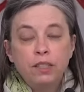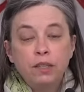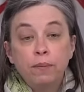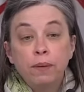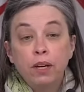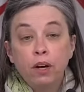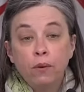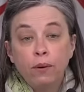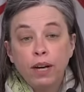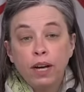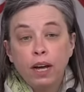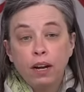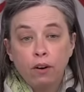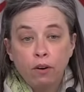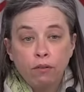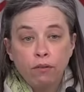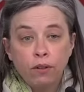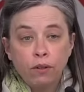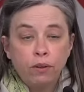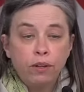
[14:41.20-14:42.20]
And this will be going
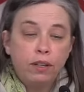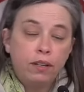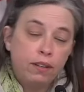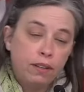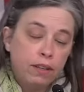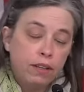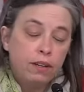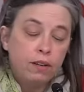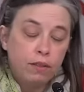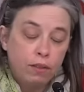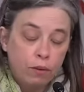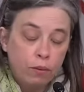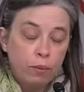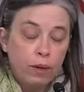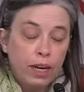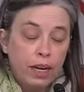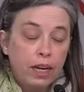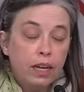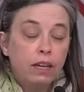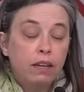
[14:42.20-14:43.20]
on over the
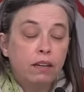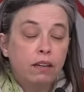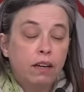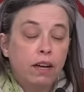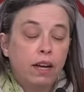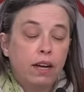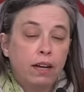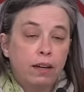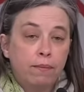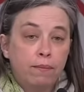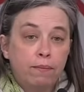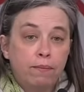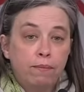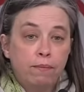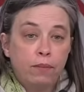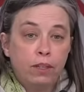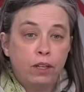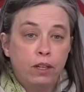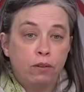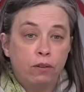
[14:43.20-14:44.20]
week,
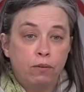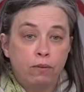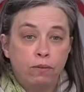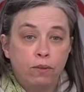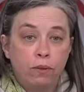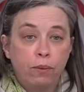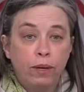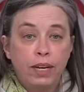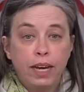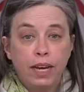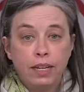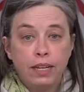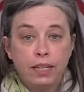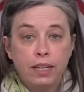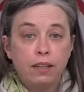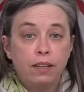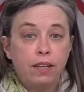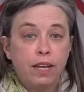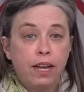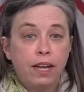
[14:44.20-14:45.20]
the
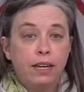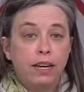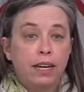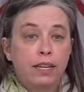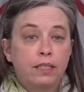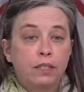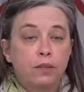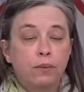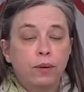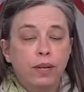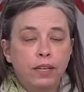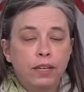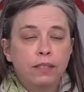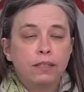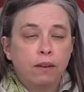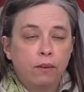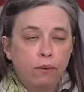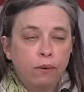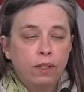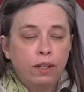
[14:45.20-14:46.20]
weekend and next week.
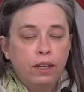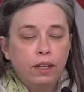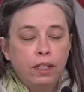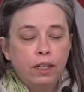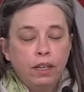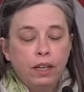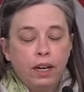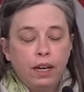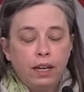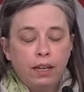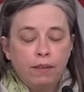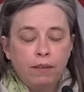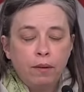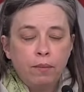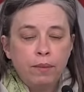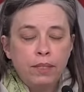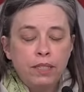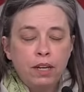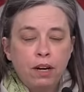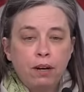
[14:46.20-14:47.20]
So
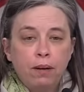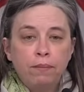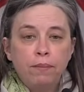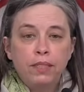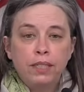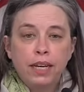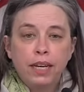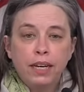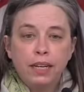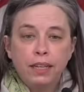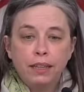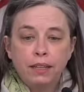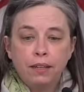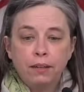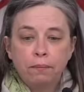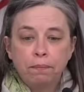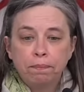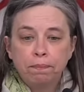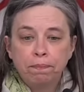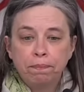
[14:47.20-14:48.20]
there'll be time to get in
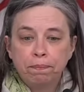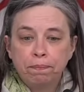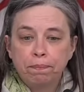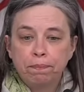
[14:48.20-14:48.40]
there.